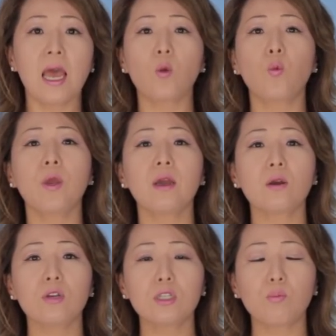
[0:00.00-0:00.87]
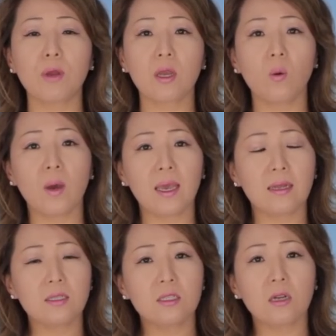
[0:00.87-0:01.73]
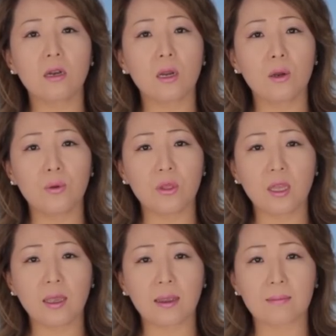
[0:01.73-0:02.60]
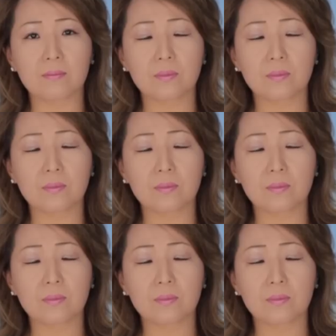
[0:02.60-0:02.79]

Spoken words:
and we are going to break away and start our own thing.